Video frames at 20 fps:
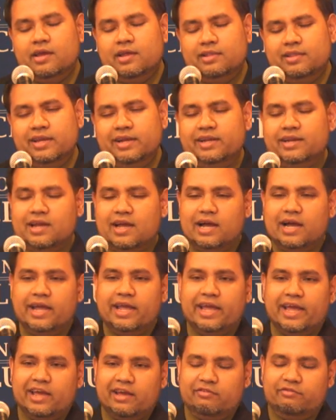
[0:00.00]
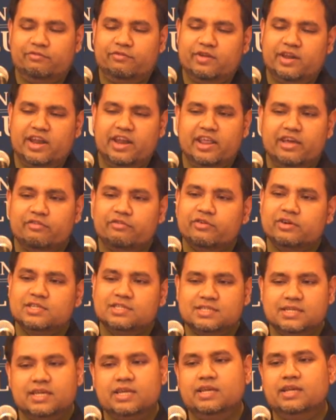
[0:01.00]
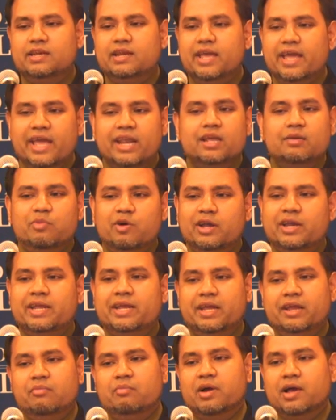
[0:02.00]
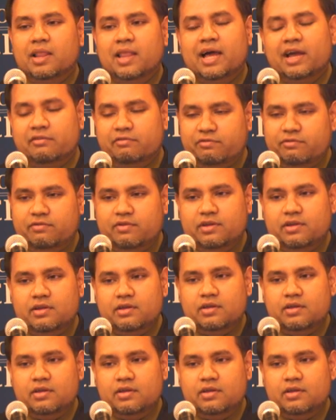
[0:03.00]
that I have never seen anybody in my life.